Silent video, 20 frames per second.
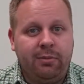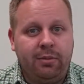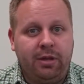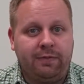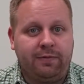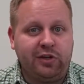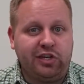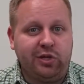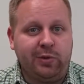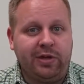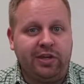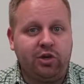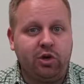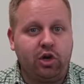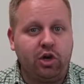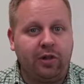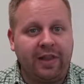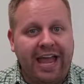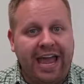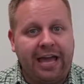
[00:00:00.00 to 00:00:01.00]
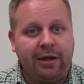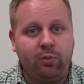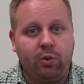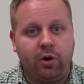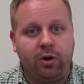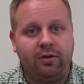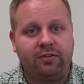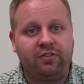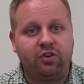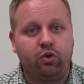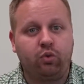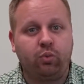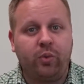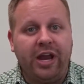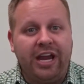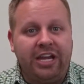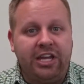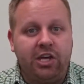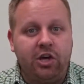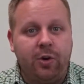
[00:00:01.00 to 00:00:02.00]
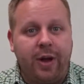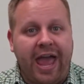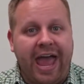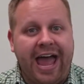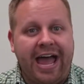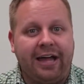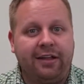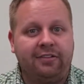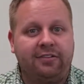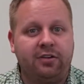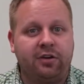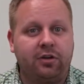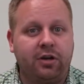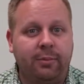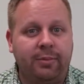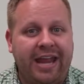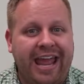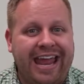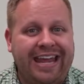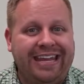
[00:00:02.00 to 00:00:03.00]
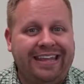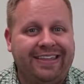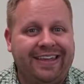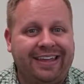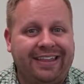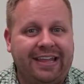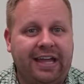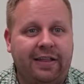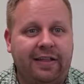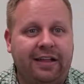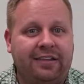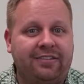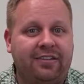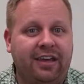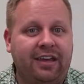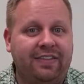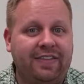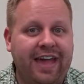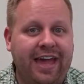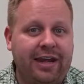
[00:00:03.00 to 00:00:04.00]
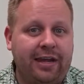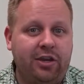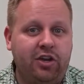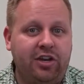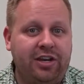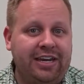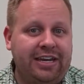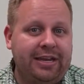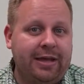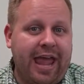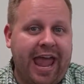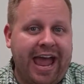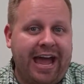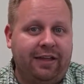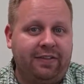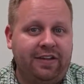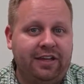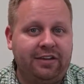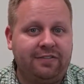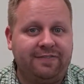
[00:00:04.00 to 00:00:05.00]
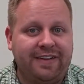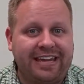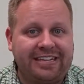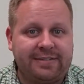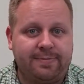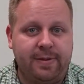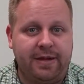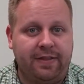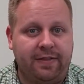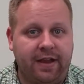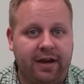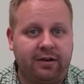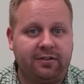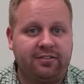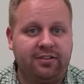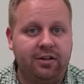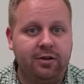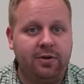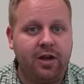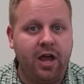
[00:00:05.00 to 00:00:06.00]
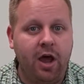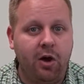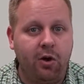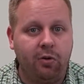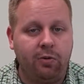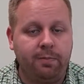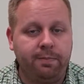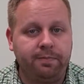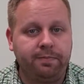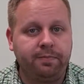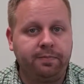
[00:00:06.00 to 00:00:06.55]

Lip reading: If you're doing Google AdWords or radio ads or anything that's like that, you need to add the investment in there so you know.